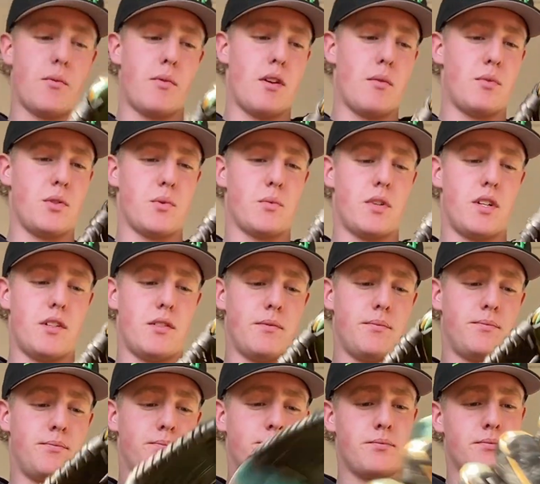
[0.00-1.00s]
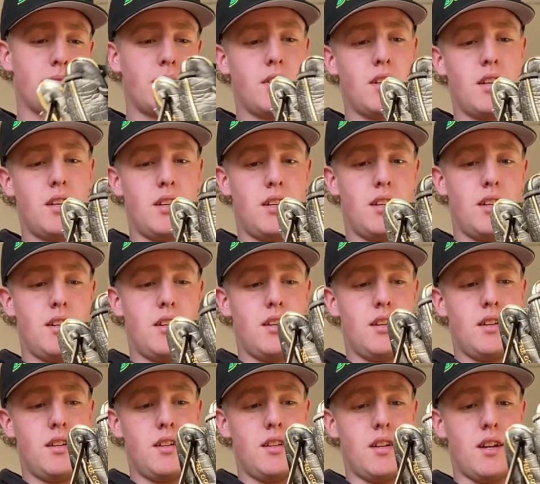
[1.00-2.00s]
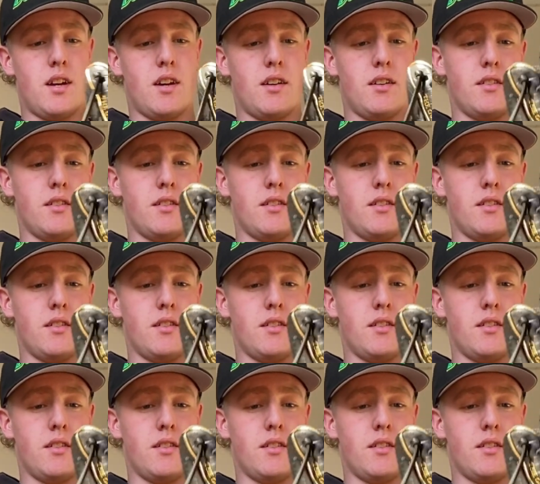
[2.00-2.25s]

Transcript: web as well. Now,